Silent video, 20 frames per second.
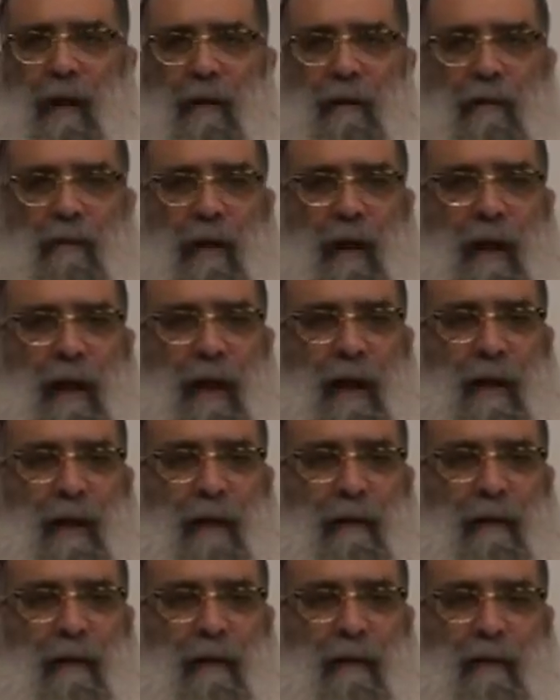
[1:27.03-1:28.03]

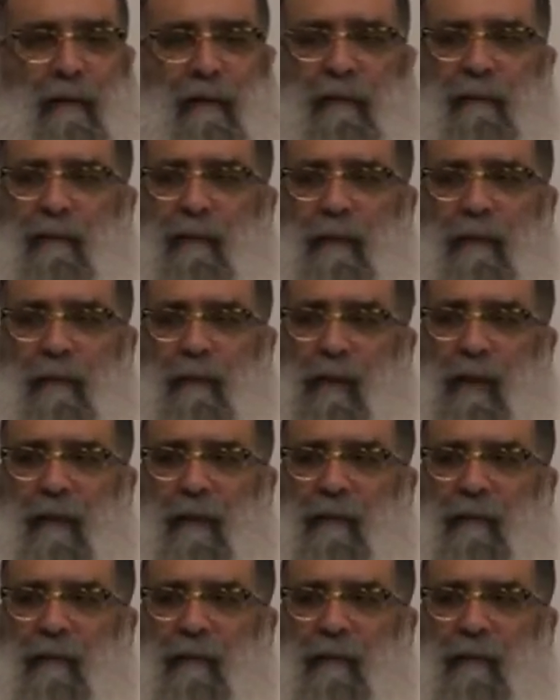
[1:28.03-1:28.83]
gras, from